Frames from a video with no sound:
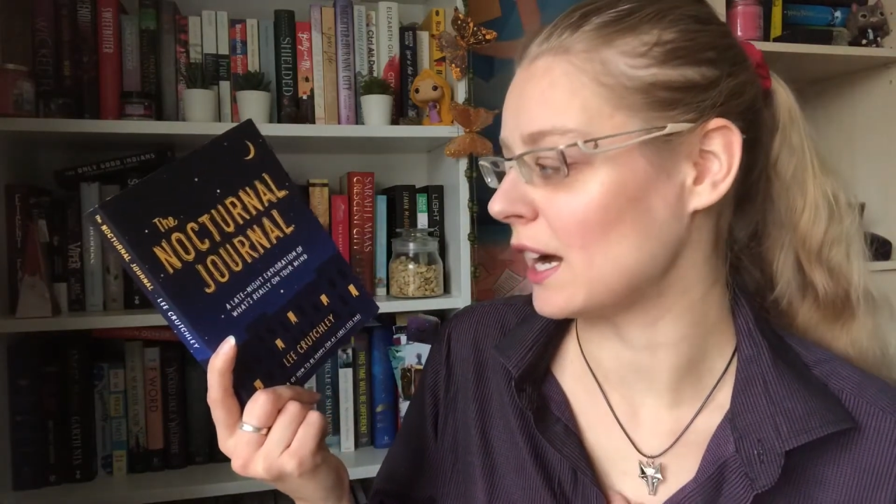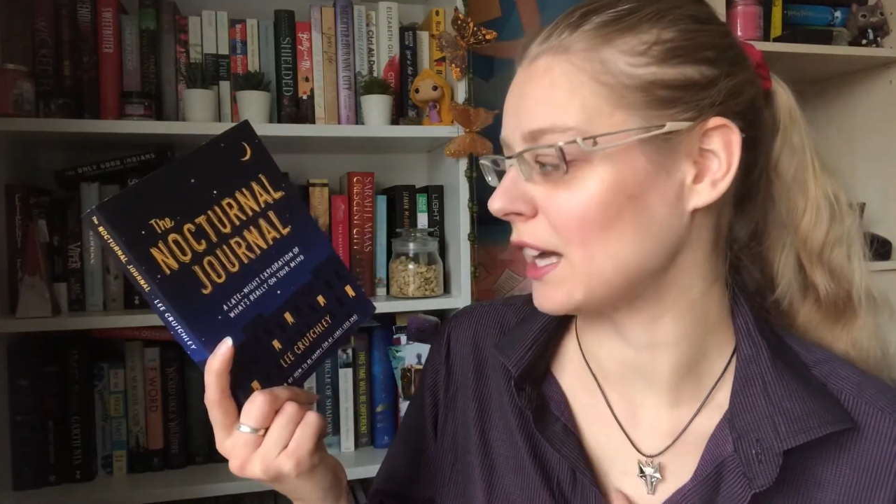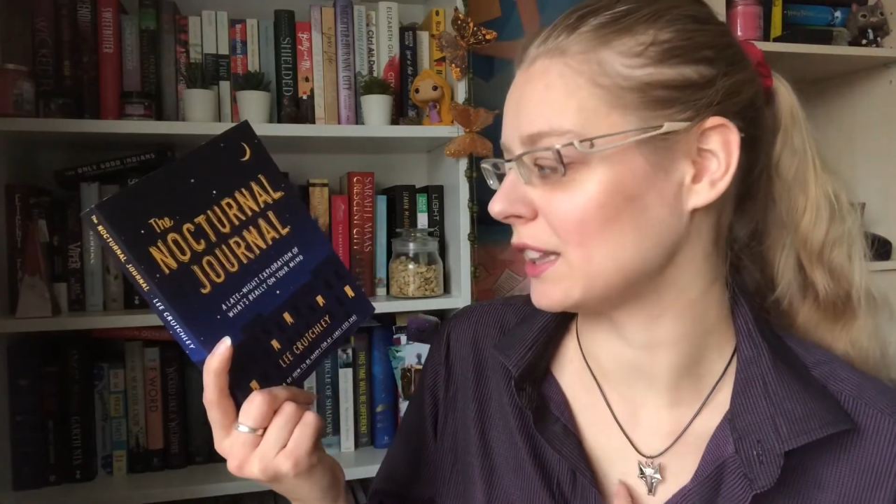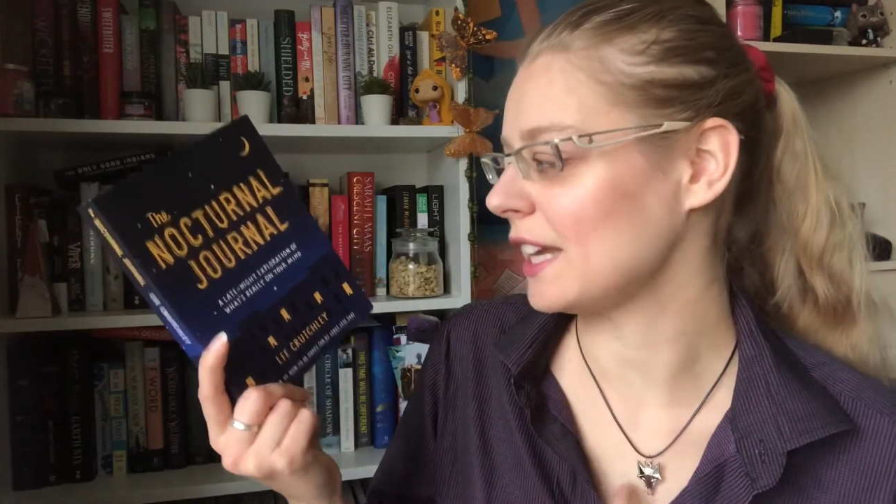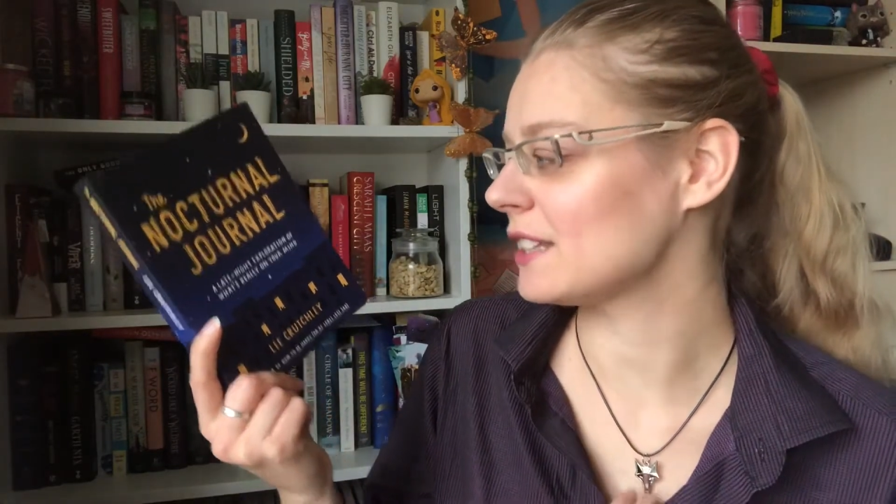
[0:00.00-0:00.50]
a
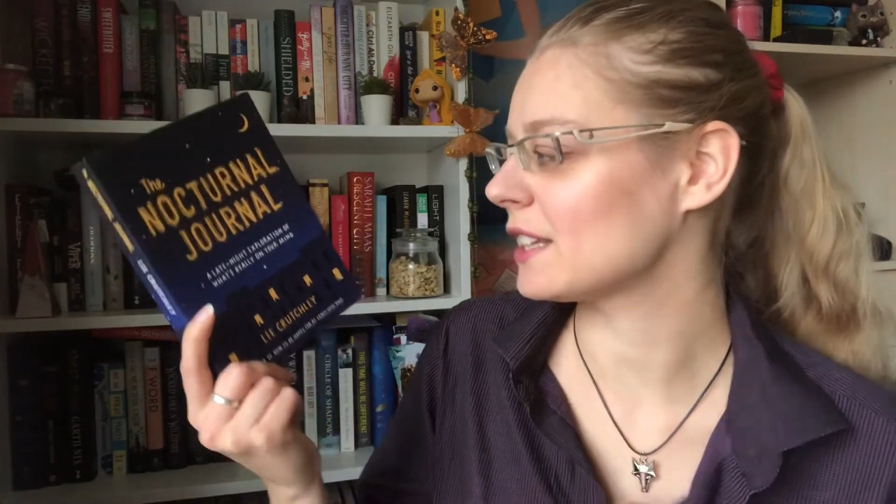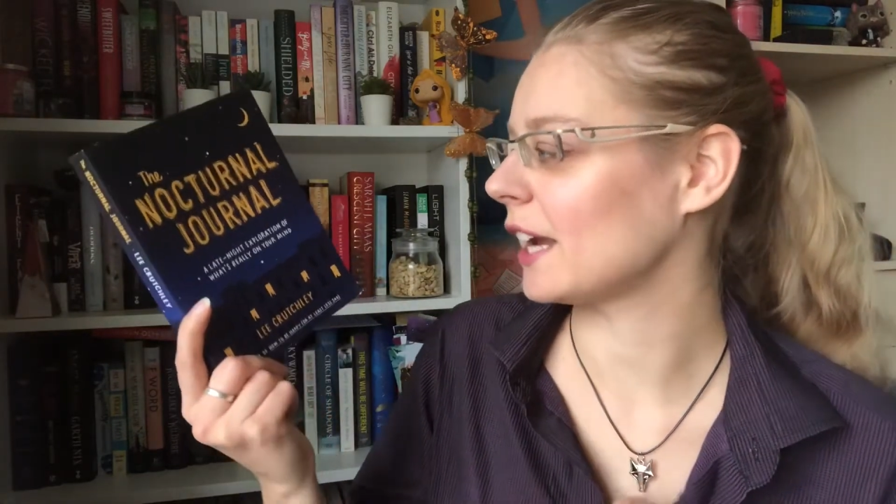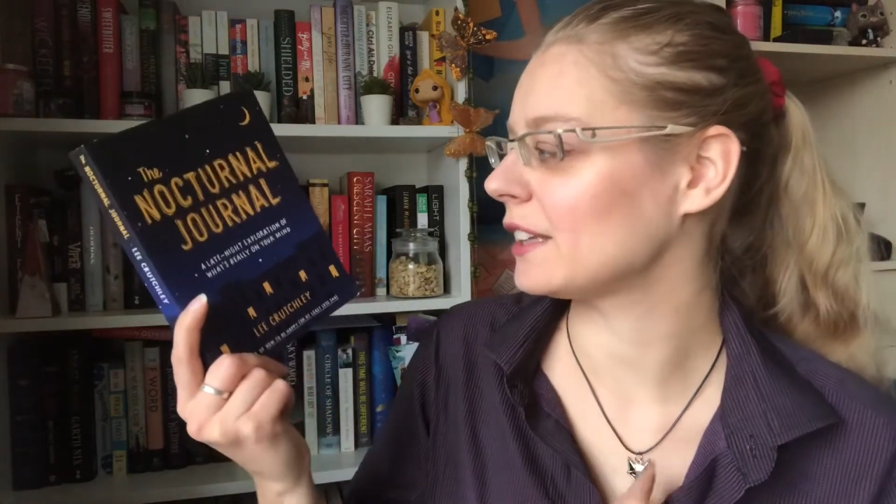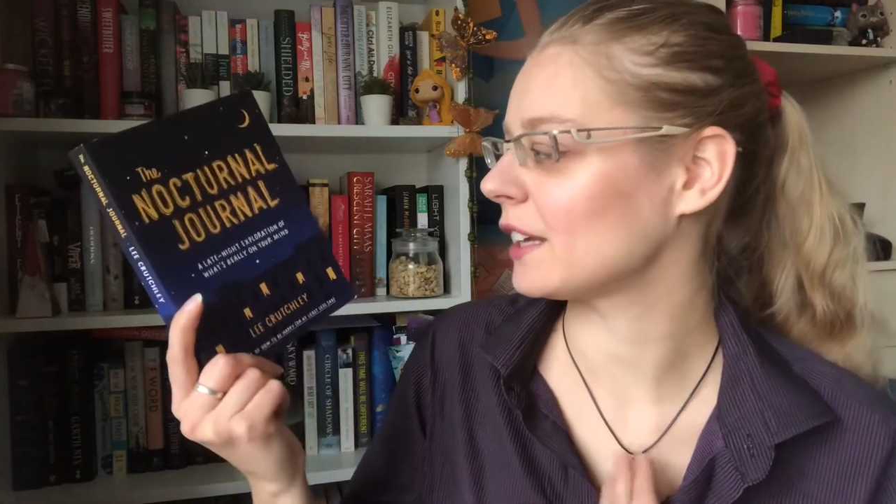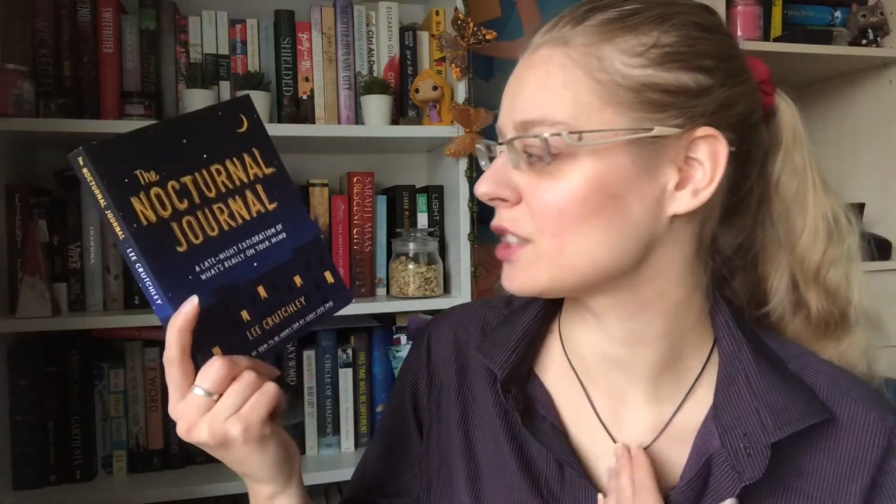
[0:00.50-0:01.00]
late
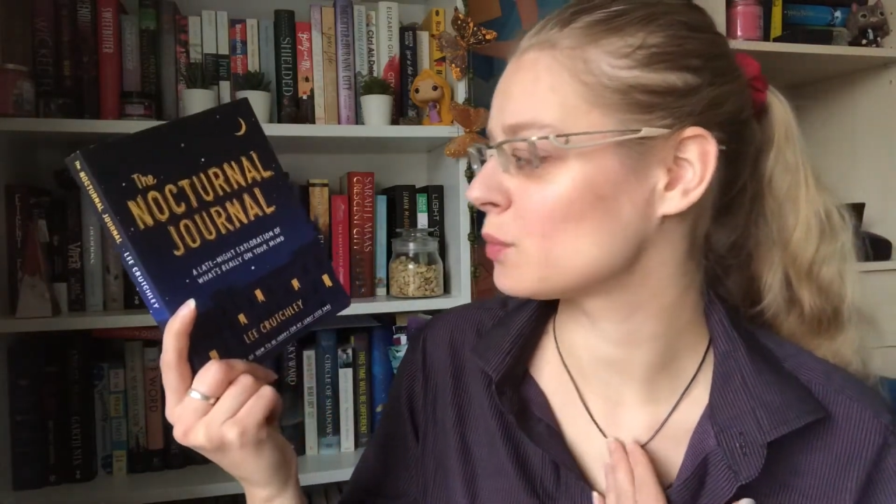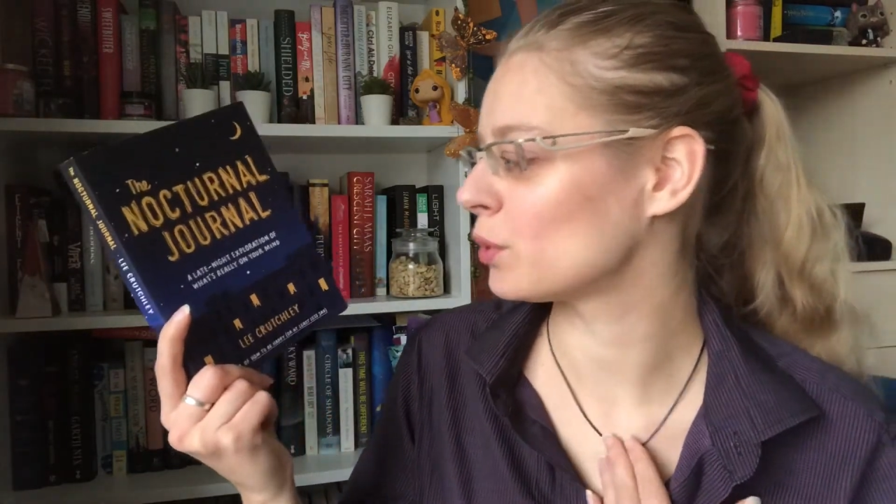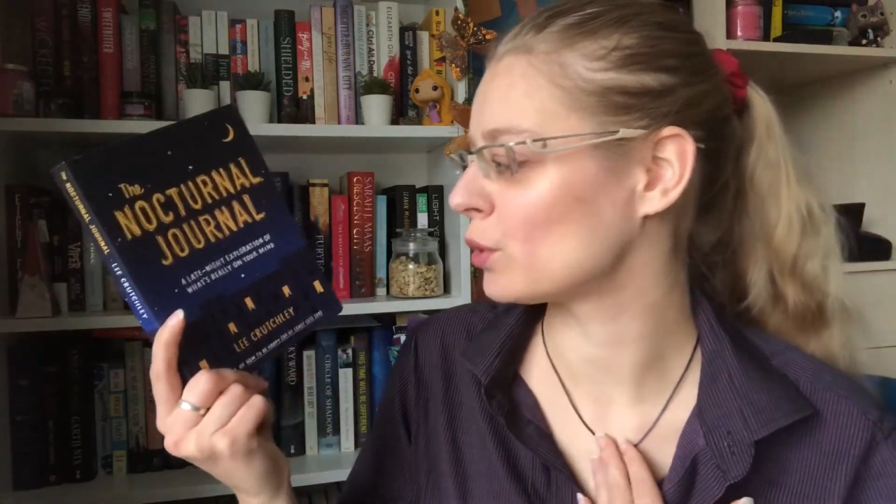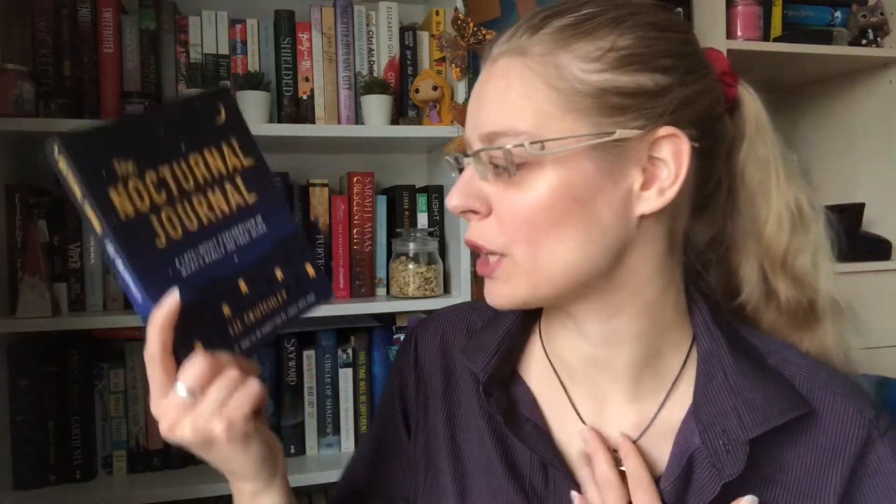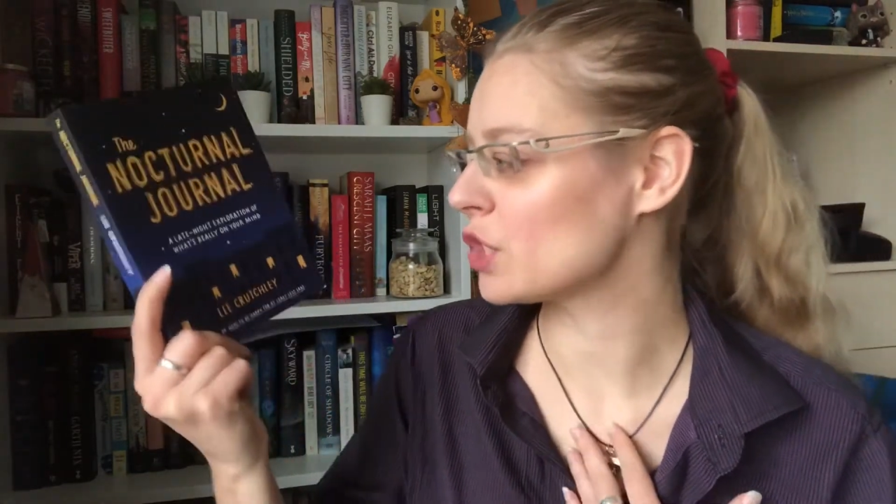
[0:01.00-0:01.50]
night
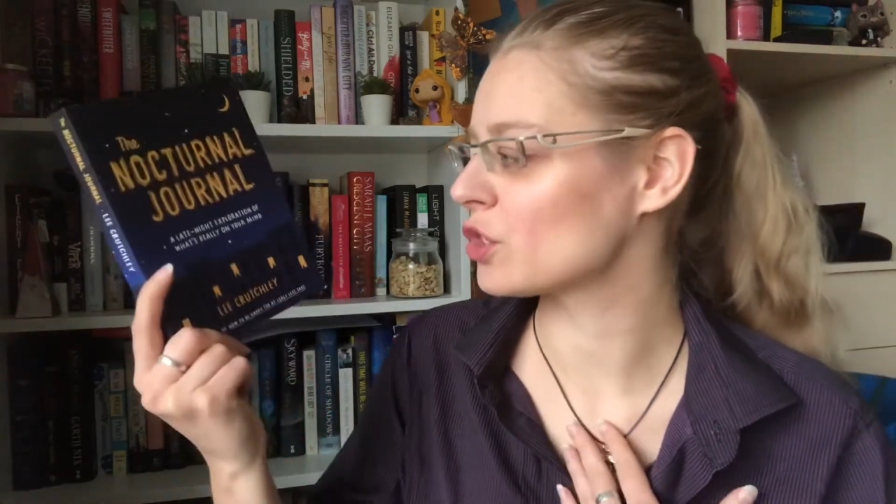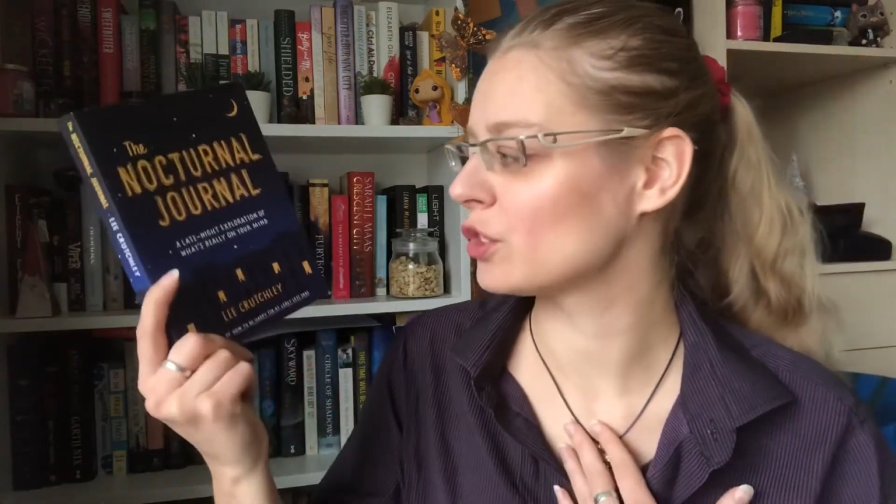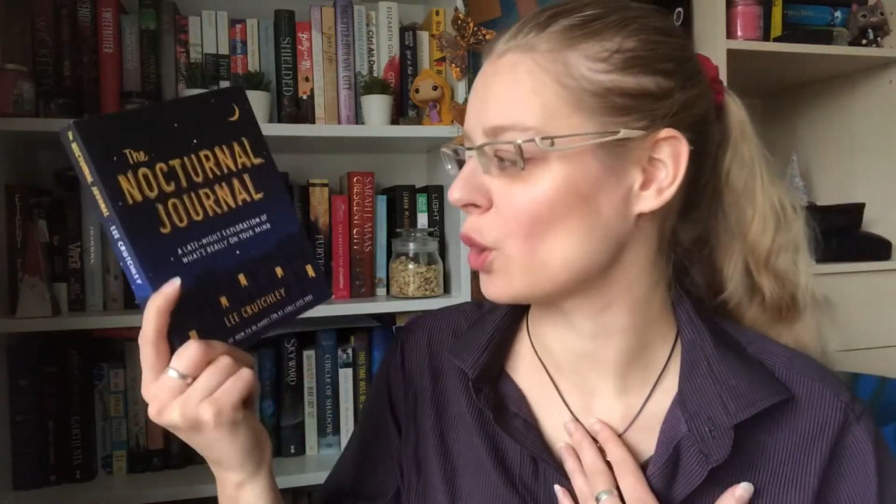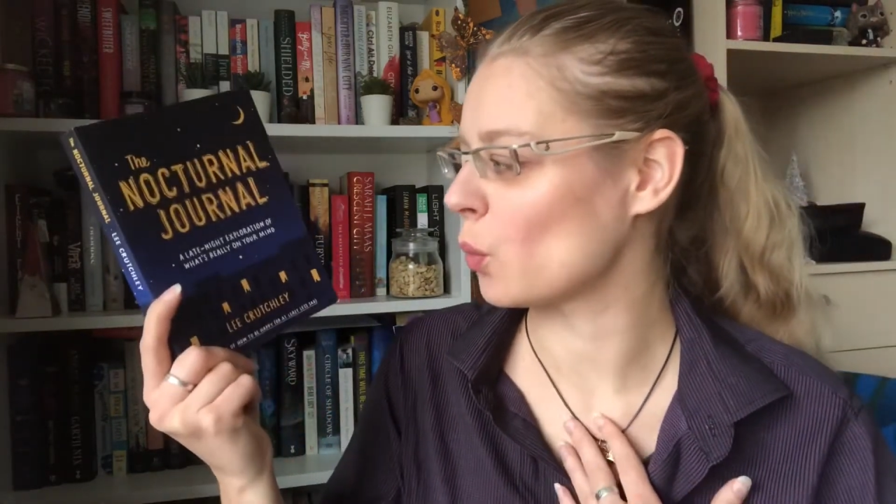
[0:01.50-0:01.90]
exploration of